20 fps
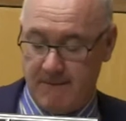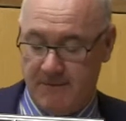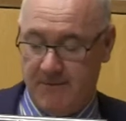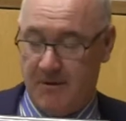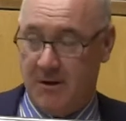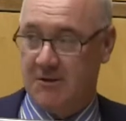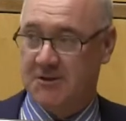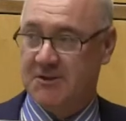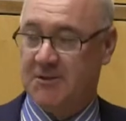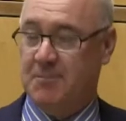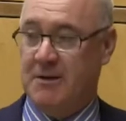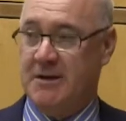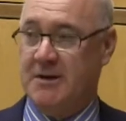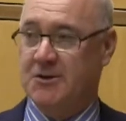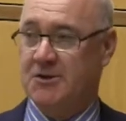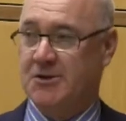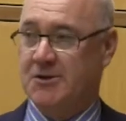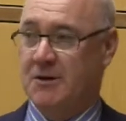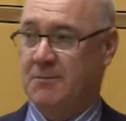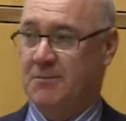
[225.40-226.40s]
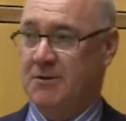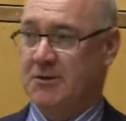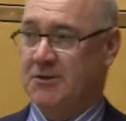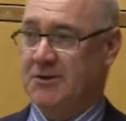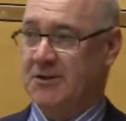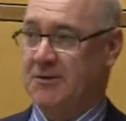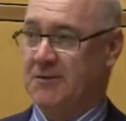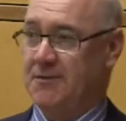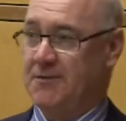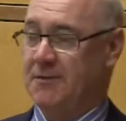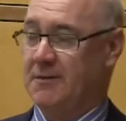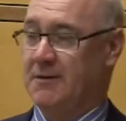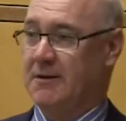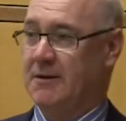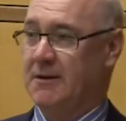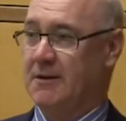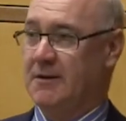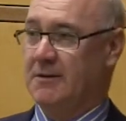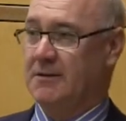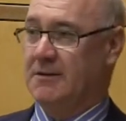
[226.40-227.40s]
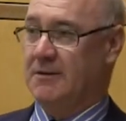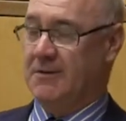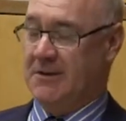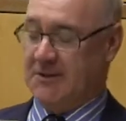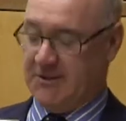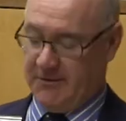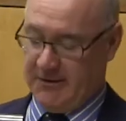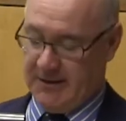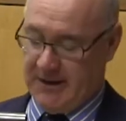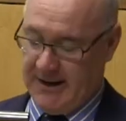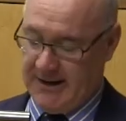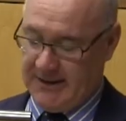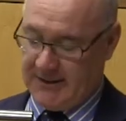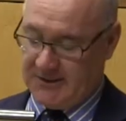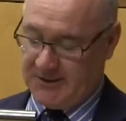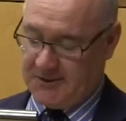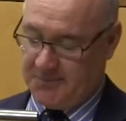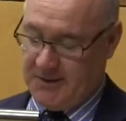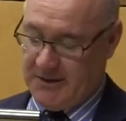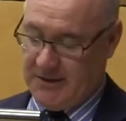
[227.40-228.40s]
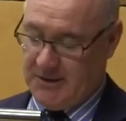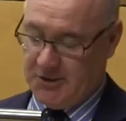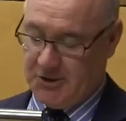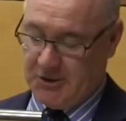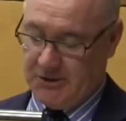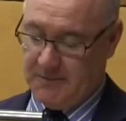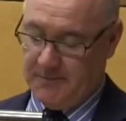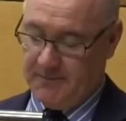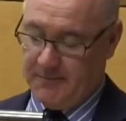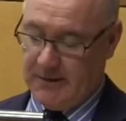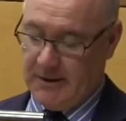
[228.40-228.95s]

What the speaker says: false speech, abusive, divisive, and idle speech,